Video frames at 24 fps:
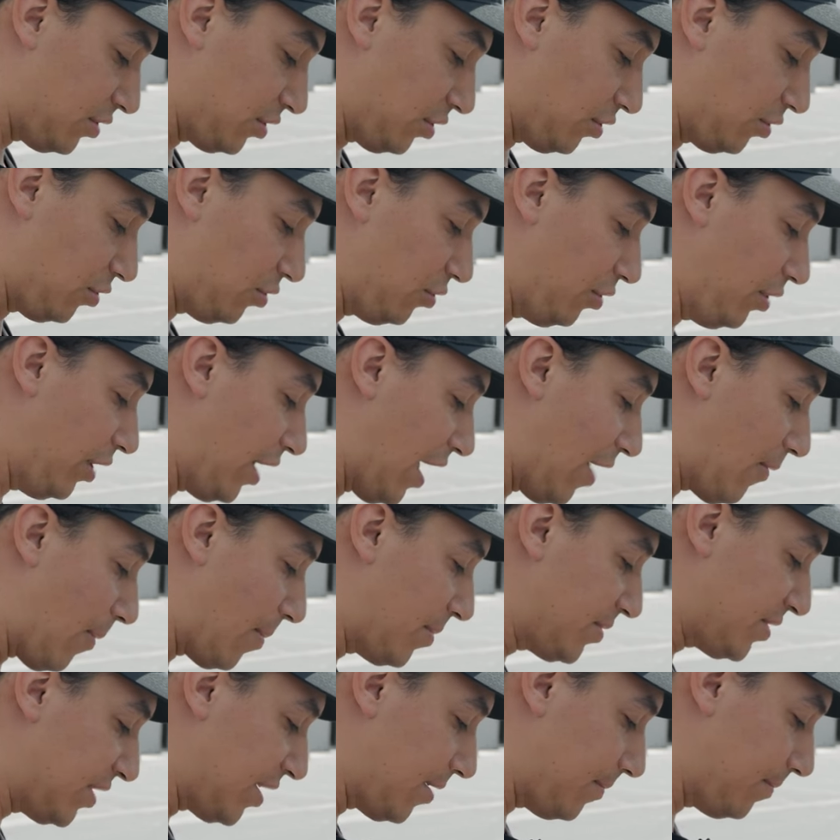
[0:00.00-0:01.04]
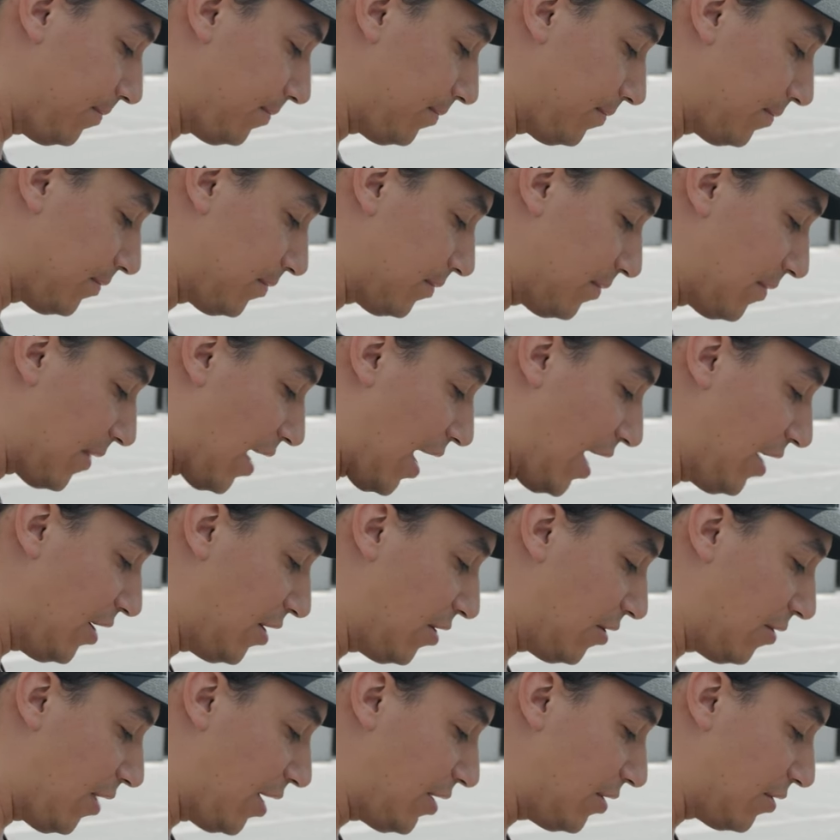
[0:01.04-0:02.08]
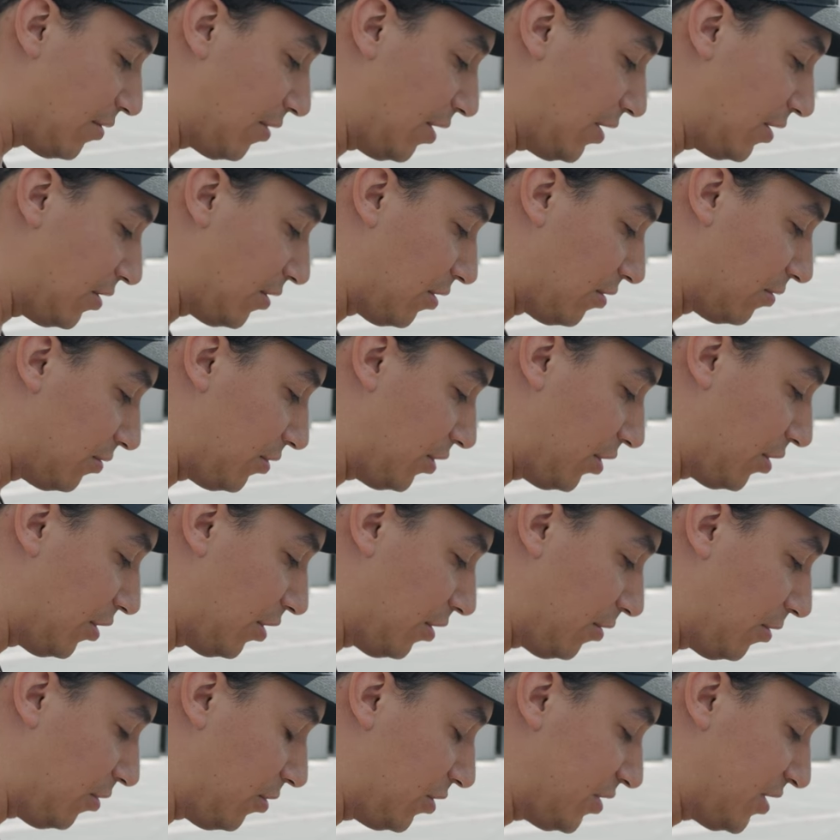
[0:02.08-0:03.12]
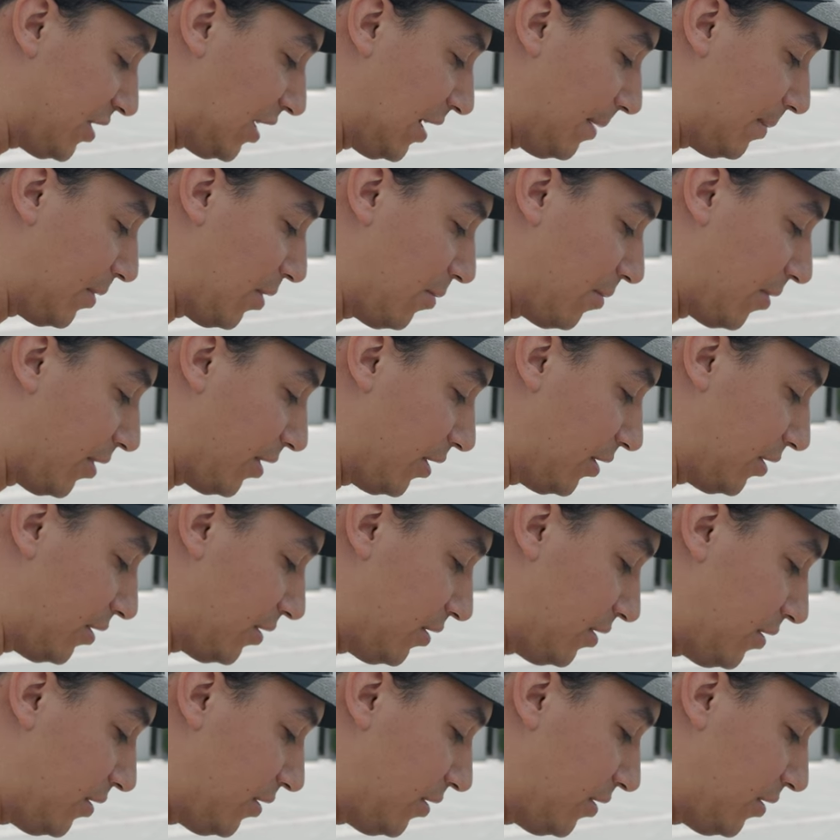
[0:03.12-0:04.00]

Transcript: you do land one more time. I know, you're gonna go to sleep, don't worry.